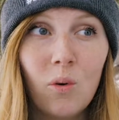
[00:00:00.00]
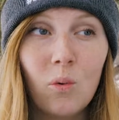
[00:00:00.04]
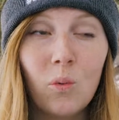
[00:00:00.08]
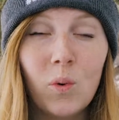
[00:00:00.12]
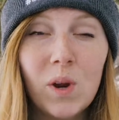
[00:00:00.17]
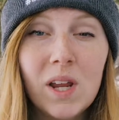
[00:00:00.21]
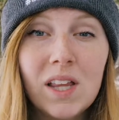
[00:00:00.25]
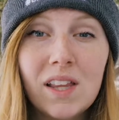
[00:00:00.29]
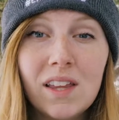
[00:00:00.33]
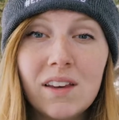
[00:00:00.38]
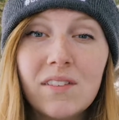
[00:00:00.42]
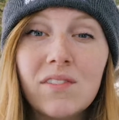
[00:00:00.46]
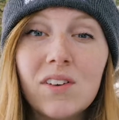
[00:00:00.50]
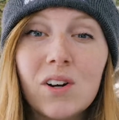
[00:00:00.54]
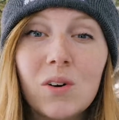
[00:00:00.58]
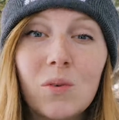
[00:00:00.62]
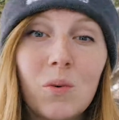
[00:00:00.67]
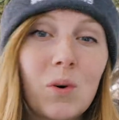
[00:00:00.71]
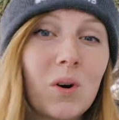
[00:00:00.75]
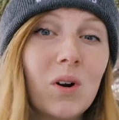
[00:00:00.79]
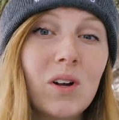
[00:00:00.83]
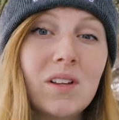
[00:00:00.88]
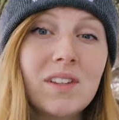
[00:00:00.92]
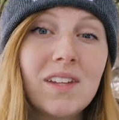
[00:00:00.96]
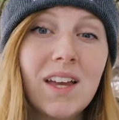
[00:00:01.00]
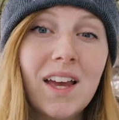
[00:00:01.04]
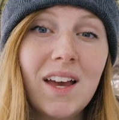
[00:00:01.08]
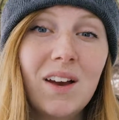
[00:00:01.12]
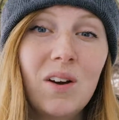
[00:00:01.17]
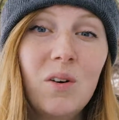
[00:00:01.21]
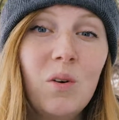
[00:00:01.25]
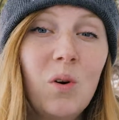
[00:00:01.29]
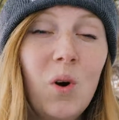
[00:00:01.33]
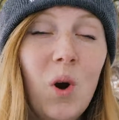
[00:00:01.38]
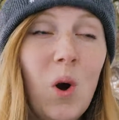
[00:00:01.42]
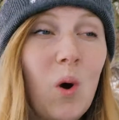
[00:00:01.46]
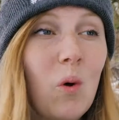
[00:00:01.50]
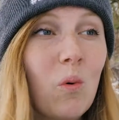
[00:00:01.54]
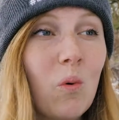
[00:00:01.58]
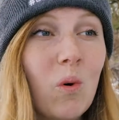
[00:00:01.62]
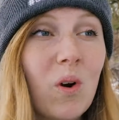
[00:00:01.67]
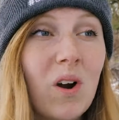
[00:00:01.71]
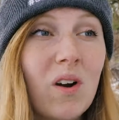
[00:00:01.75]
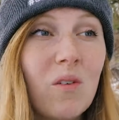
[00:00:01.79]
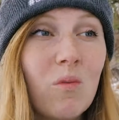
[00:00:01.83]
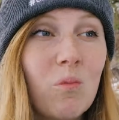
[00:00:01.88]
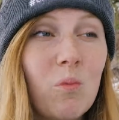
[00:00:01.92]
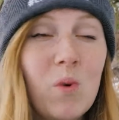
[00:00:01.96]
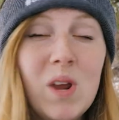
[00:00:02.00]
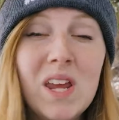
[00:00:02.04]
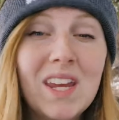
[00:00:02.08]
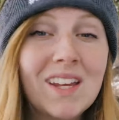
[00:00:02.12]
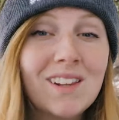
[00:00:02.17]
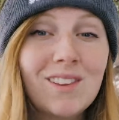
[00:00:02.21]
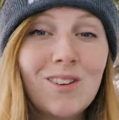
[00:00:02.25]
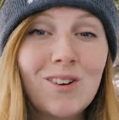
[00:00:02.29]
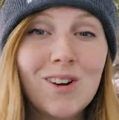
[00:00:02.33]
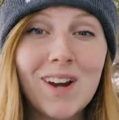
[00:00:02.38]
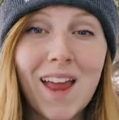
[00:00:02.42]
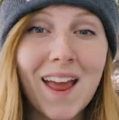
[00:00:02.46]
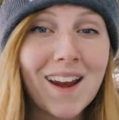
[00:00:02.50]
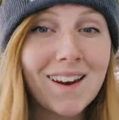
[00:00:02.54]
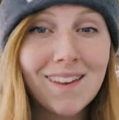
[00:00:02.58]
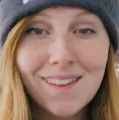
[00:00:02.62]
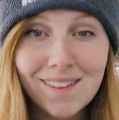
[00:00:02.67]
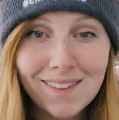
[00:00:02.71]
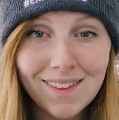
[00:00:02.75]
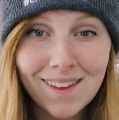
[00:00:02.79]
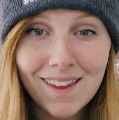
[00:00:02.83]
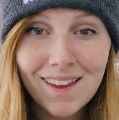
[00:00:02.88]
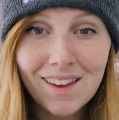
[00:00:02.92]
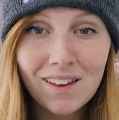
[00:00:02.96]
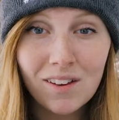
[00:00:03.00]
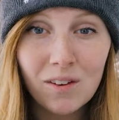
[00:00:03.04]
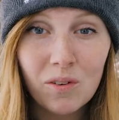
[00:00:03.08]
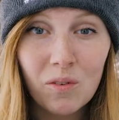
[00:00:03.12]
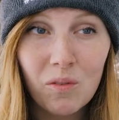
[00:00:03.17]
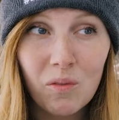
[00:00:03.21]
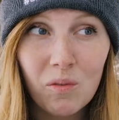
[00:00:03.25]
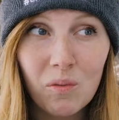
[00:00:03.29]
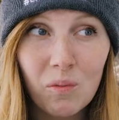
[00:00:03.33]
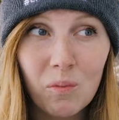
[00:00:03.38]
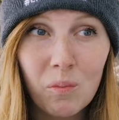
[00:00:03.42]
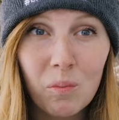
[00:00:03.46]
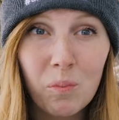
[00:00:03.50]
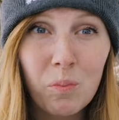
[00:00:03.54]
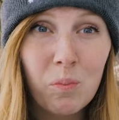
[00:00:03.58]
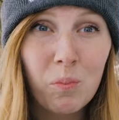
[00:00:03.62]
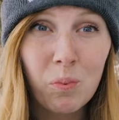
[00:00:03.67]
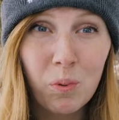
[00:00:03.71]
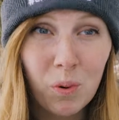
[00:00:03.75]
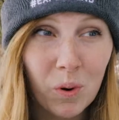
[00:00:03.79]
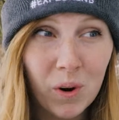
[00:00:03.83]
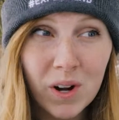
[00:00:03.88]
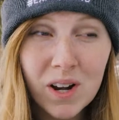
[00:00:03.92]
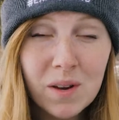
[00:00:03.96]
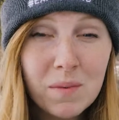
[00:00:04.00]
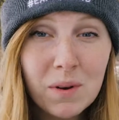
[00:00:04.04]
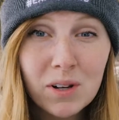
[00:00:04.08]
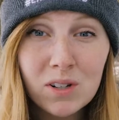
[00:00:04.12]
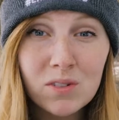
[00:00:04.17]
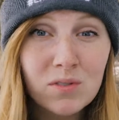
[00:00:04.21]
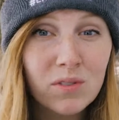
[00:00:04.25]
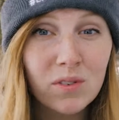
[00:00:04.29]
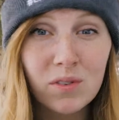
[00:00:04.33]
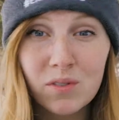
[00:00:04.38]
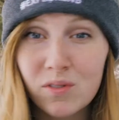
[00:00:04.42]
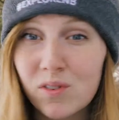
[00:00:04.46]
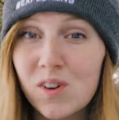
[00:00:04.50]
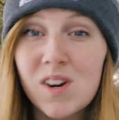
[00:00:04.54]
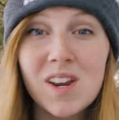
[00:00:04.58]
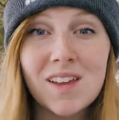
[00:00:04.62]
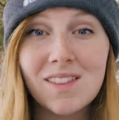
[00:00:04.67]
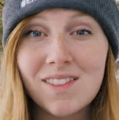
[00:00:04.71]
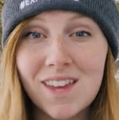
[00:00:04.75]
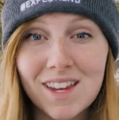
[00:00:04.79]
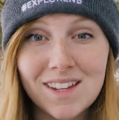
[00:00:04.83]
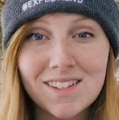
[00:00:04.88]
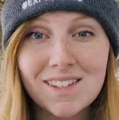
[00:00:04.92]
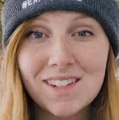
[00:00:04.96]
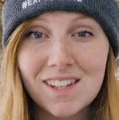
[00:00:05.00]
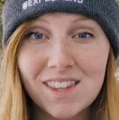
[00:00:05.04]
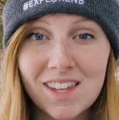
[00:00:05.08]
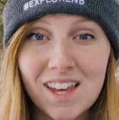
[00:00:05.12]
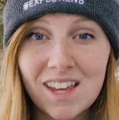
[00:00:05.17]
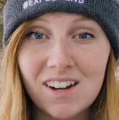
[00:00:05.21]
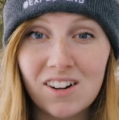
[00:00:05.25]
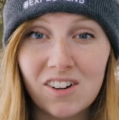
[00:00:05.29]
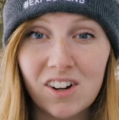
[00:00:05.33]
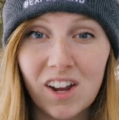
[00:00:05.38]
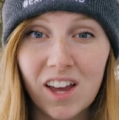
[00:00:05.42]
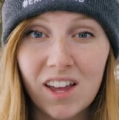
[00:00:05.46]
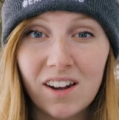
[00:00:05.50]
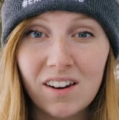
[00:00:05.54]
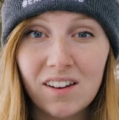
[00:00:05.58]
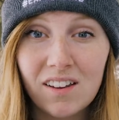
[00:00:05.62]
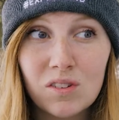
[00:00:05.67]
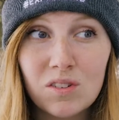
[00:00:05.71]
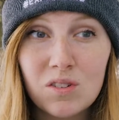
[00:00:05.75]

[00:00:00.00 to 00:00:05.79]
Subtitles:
We live in a world now where we can learn anything pretty much for free thanks to the internet.